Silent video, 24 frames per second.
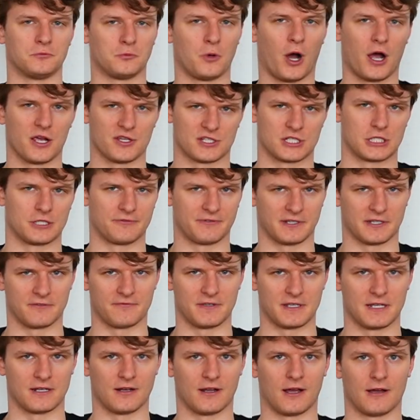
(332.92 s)
while serving in
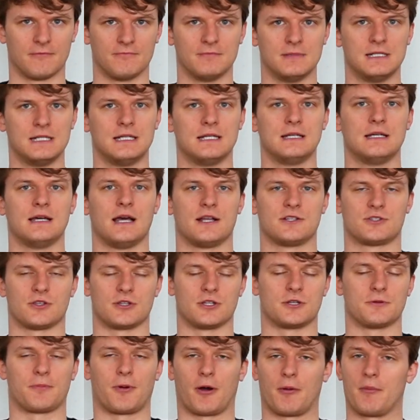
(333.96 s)
Vietnam. So the
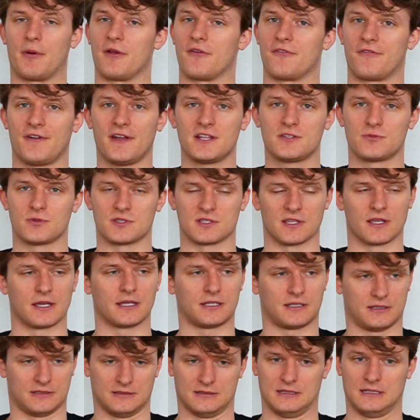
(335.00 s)
Department of Defense was
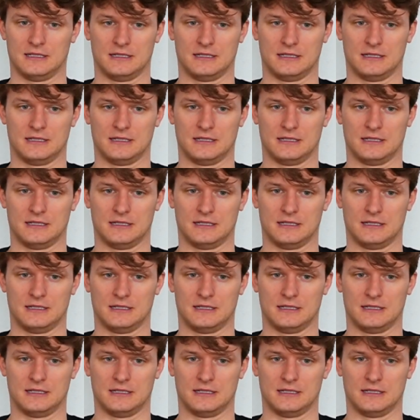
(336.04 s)
like,